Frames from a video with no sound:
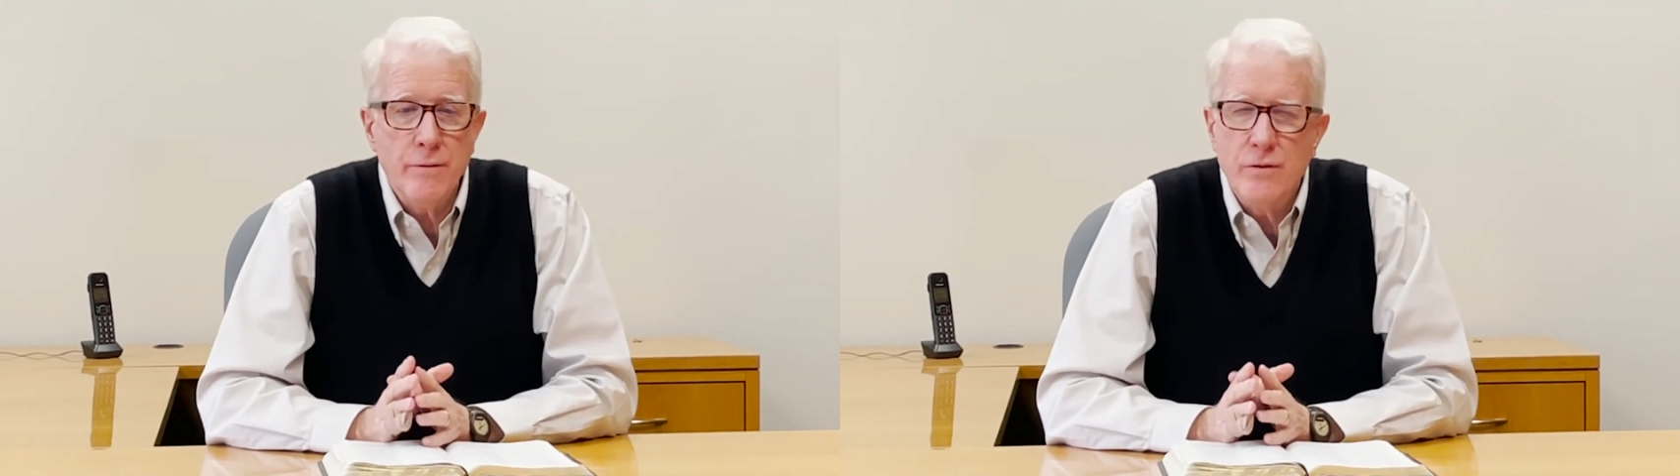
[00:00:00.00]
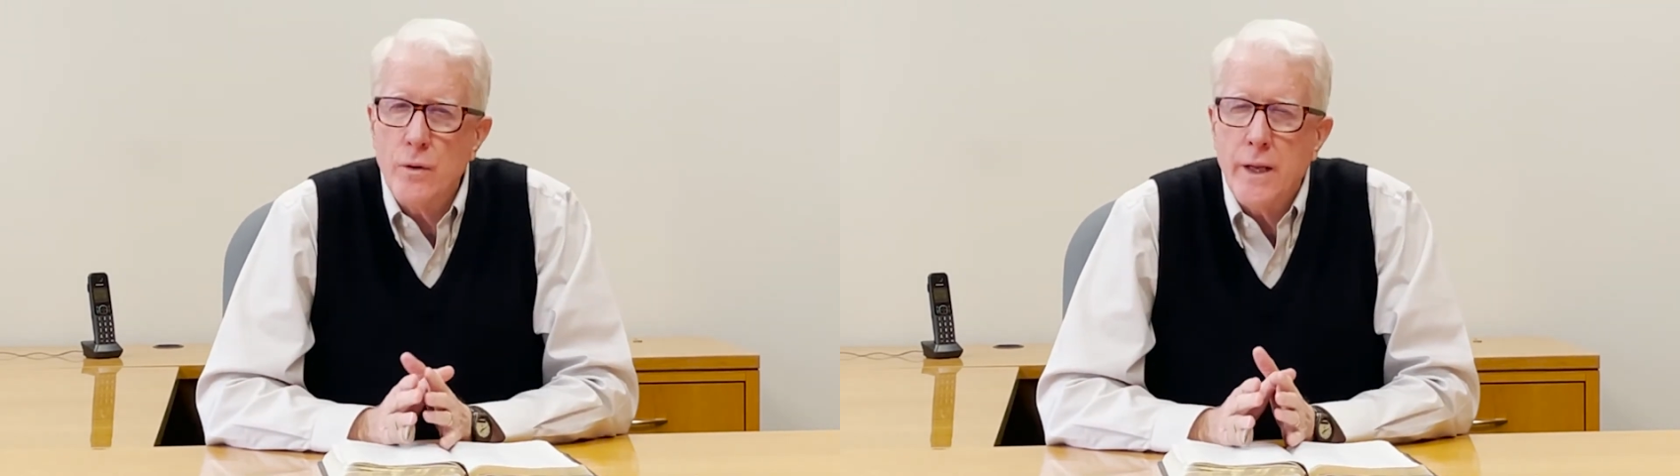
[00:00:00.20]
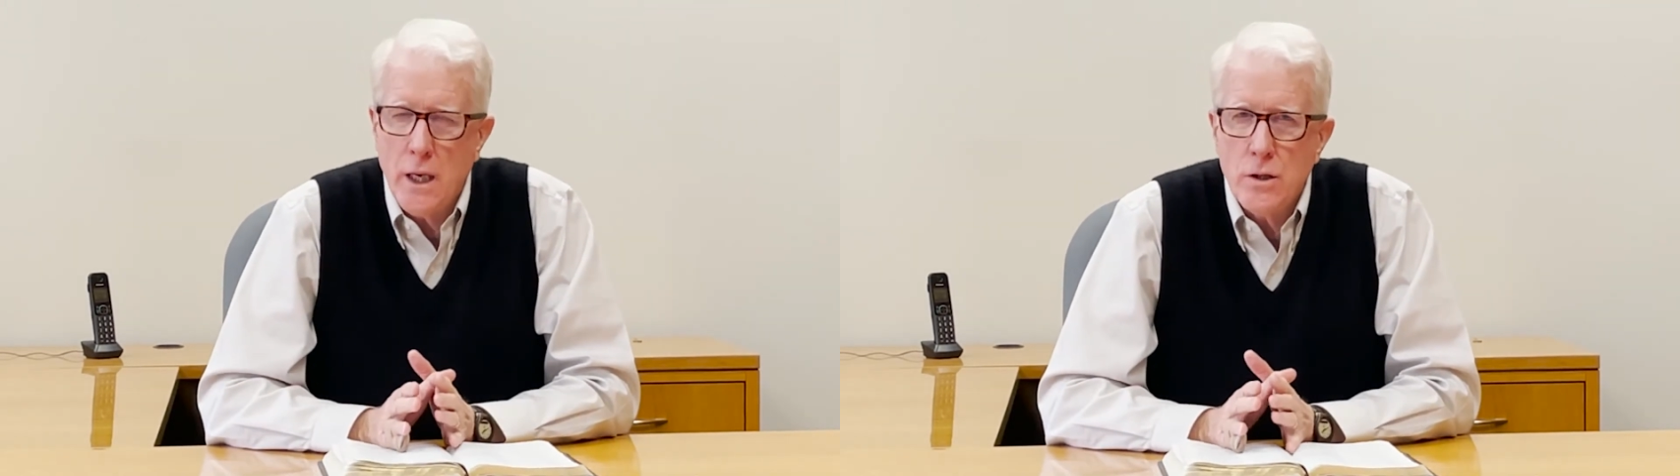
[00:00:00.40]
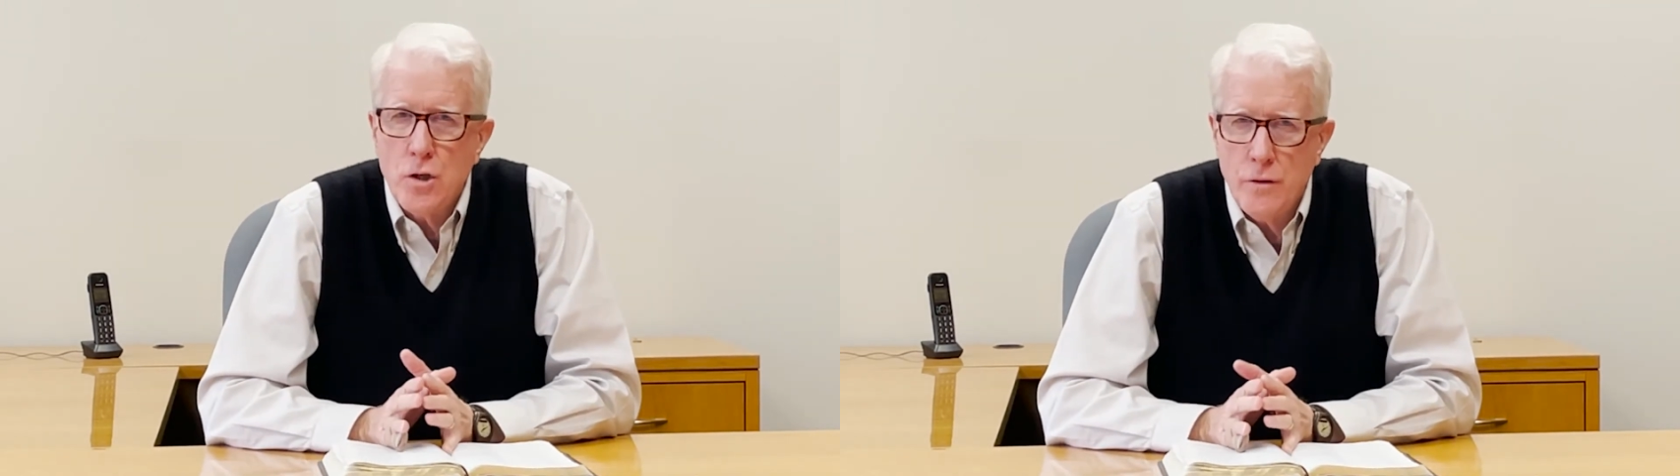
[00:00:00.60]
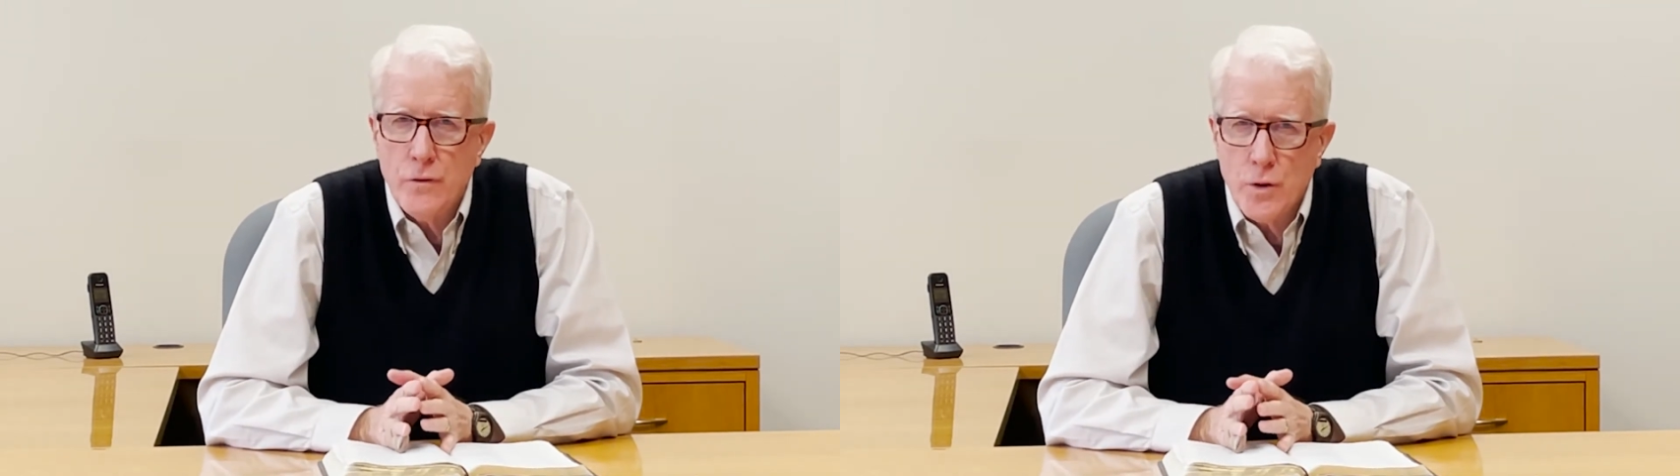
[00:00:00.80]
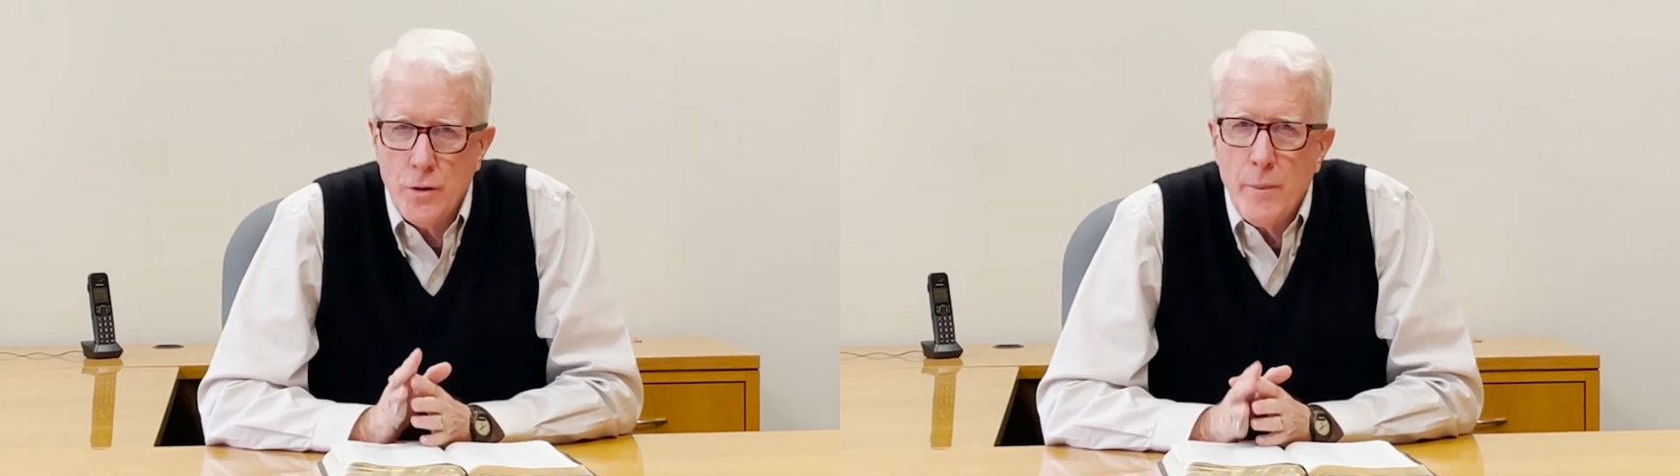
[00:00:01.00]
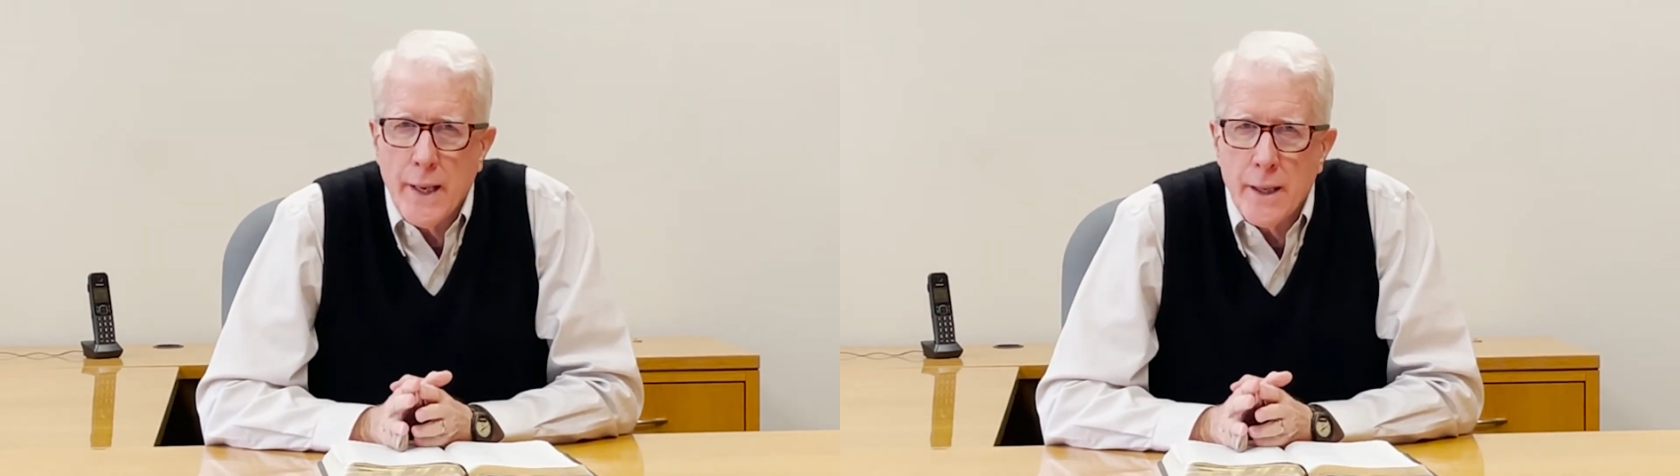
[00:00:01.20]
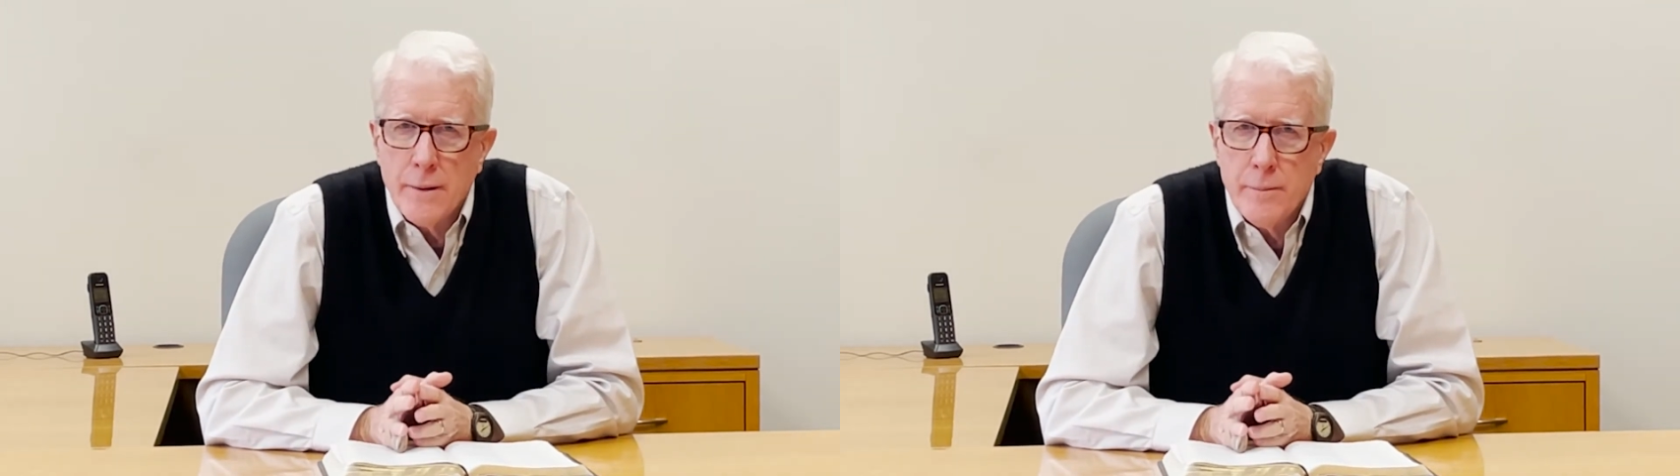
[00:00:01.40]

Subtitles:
for the unconverted man.